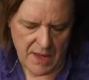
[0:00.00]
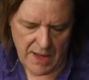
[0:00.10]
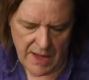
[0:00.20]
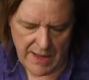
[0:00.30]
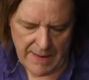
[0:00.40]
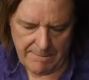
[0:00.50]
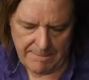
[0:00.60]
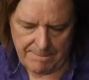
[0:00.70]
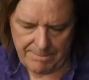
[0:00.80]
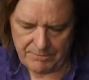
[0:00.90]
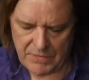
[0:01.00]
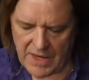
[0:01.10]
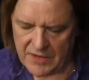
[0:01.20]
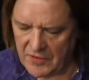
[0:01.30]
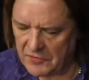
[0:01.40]
um,
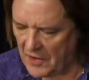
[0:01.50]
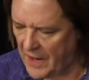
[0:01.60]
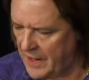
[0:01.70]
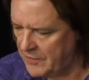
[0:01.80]
a desire